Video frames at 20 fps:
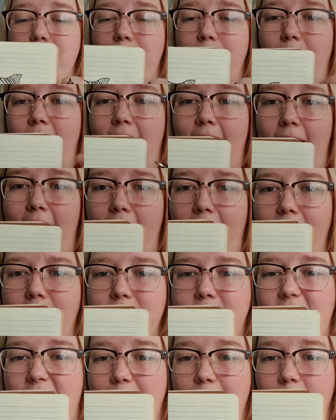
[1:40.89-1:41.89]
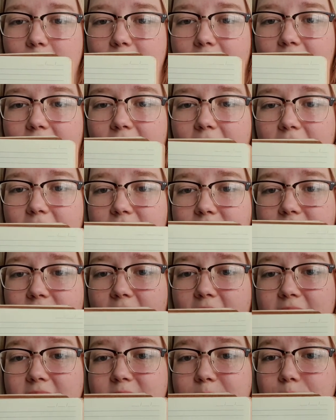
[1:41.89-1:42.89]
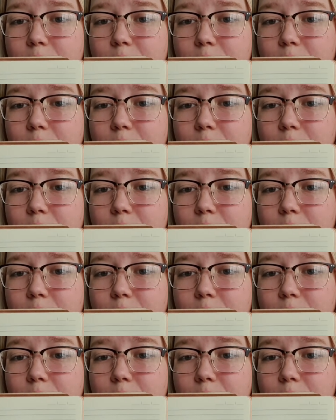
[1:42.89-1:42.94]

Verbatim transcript: by tapering in the sides